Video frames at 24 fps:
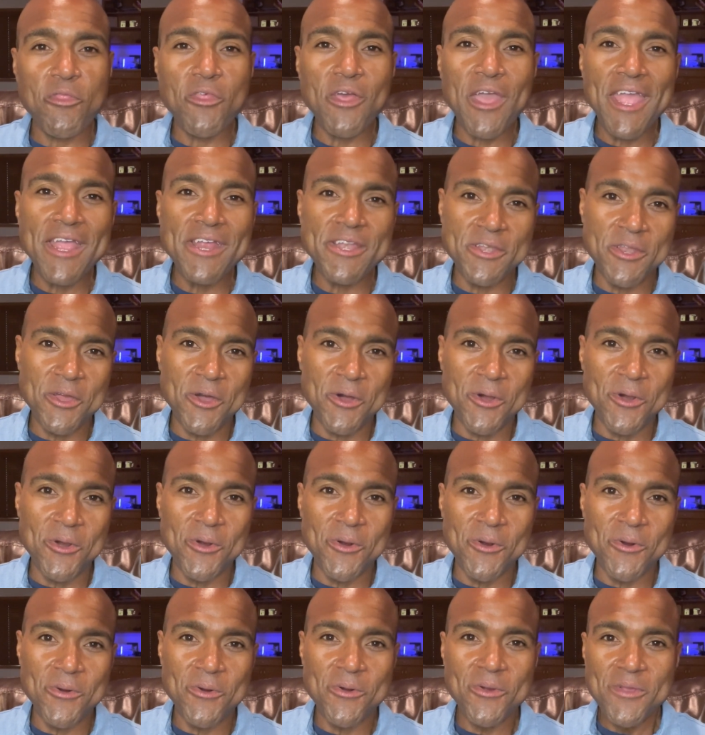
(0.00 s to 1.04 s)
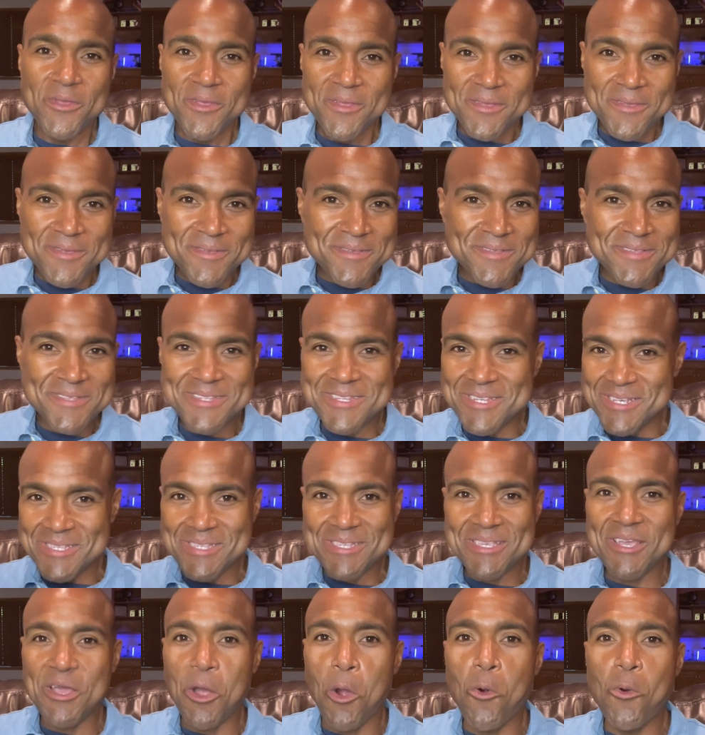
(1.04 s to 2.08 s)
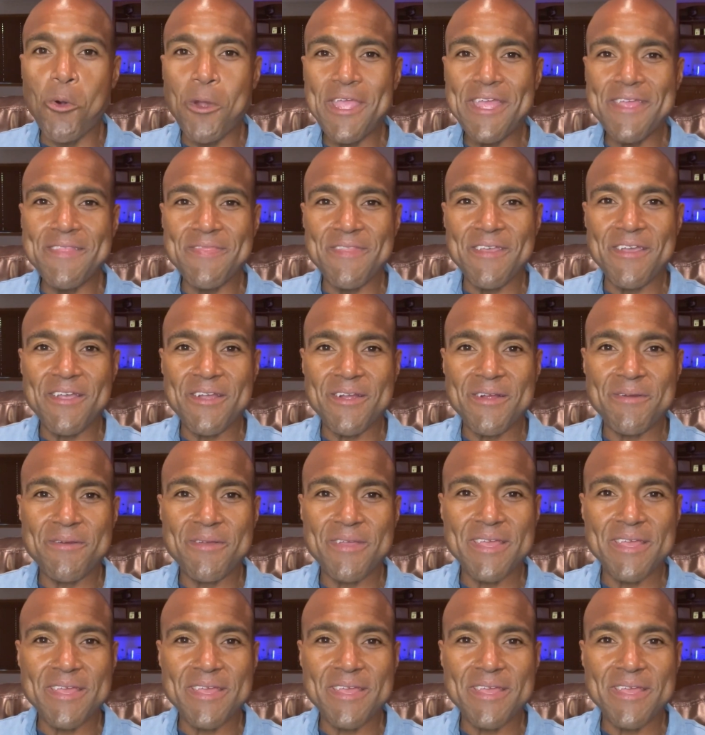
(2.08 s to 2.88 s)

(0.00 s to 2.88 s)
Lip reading: they know just go in there.